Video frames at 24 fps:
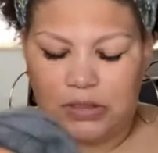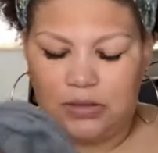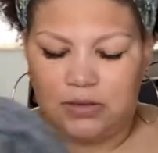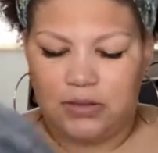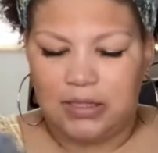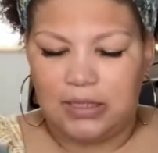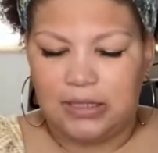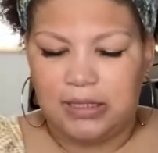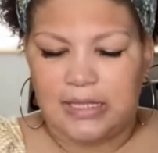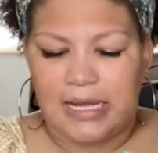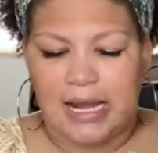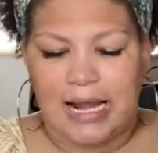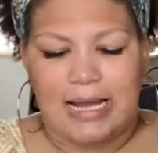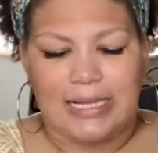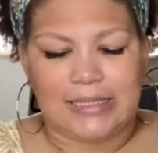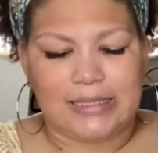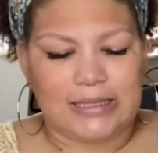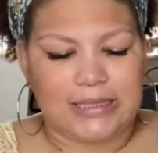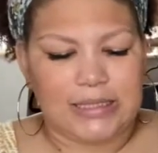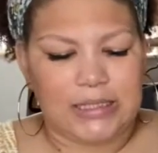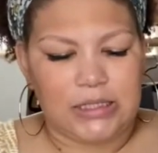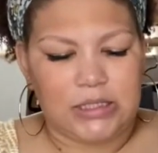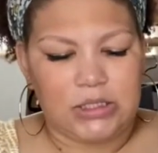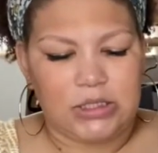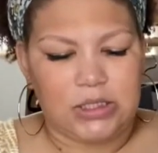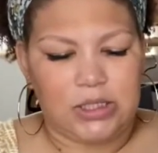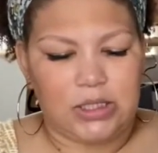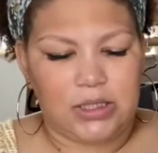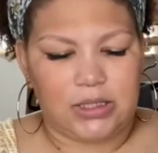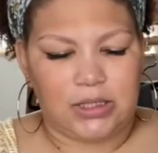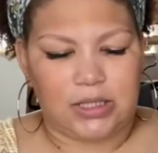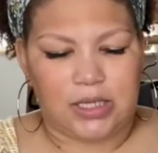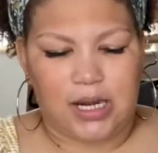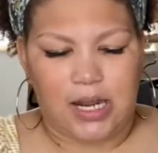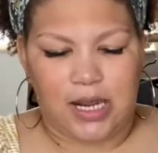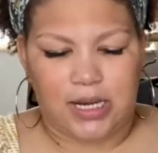the last
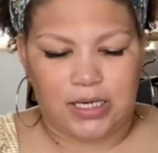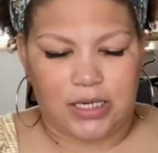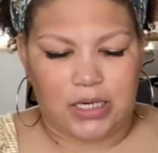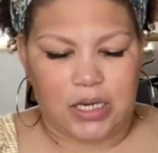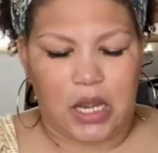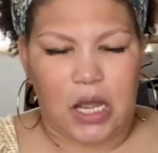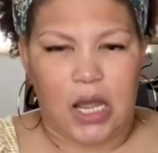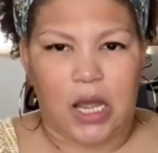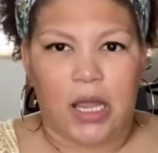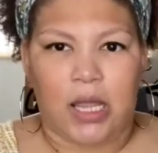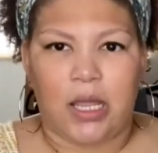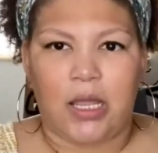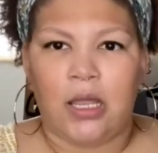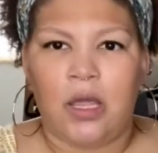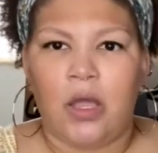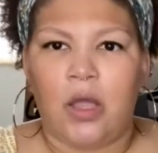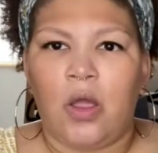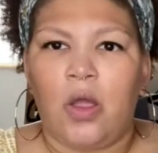t-shirt that I got